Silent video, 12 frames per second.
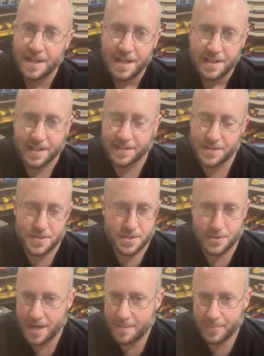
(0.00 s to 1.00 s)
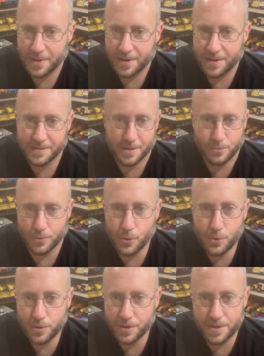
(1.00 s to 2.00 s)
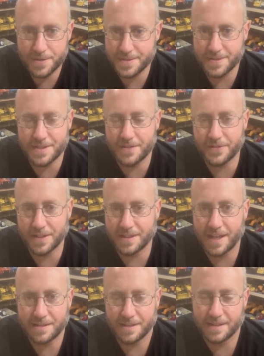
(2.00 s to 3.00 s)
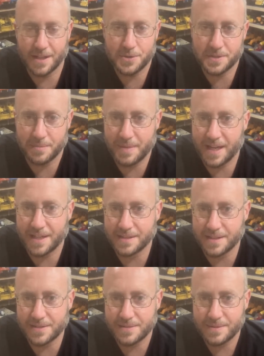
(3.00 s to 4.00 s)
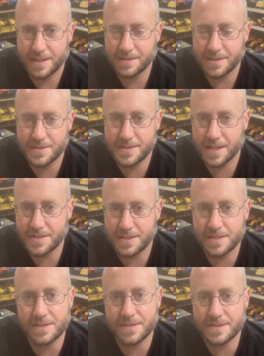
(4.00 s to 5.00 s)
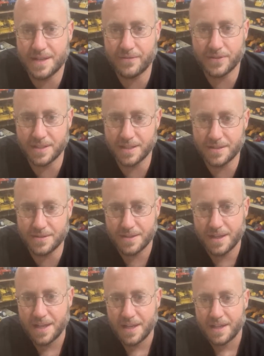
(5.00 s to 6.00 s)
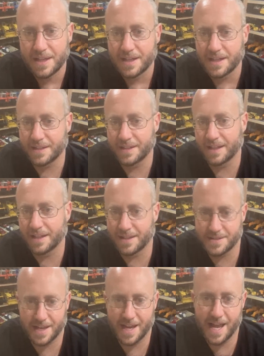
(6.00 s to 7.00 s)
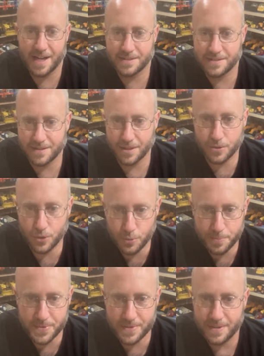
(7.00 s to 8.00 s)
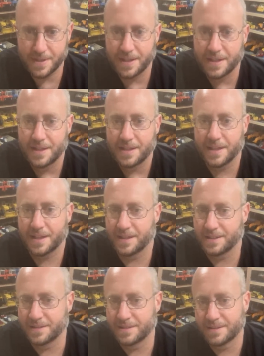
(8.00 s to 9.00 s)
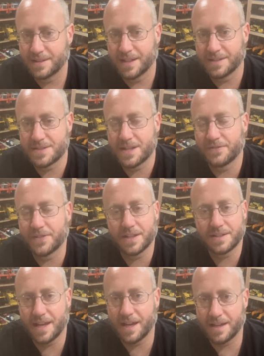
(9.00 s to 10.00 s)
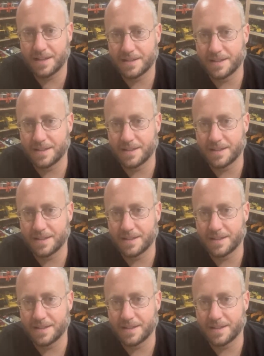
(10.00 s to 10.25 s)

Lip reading: like the scraper and the rollers and stuff like that they only made in the 60s and 70s. And then as I got into the groups and stuff like that,